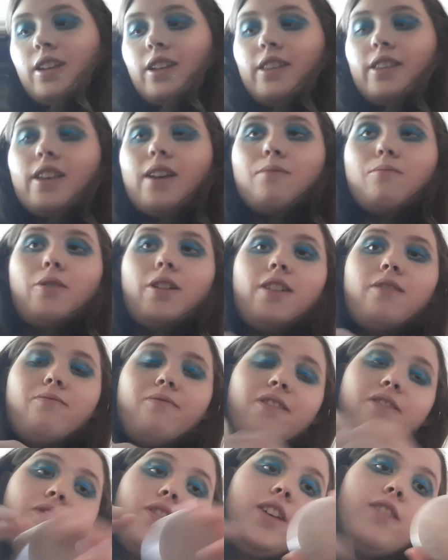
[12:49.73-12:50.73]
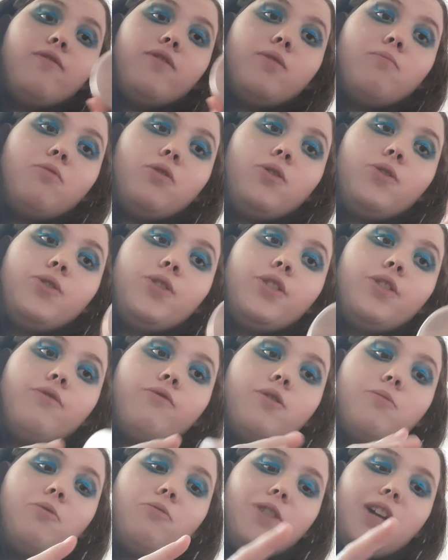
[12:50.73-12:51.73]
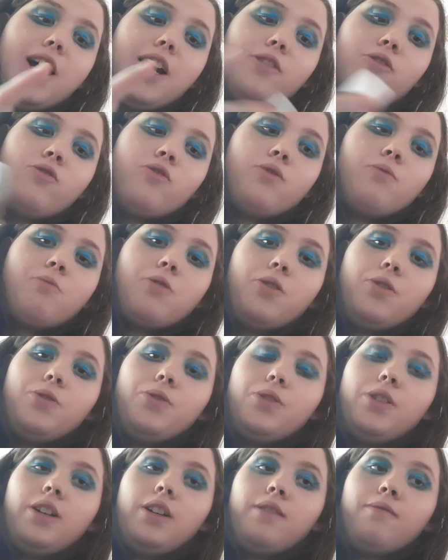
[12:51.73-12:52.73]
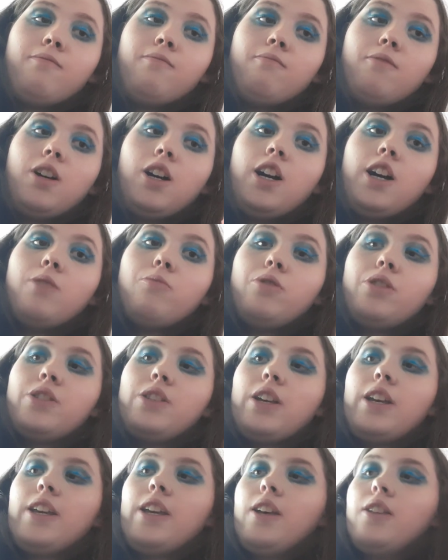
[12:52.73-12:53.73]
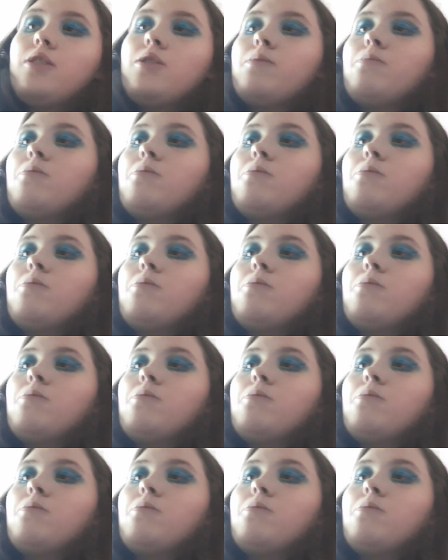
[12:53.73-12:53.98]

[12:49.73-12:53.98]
Then we have my favourite bronzer, the Rimmel Natural Bronzer. I would say get this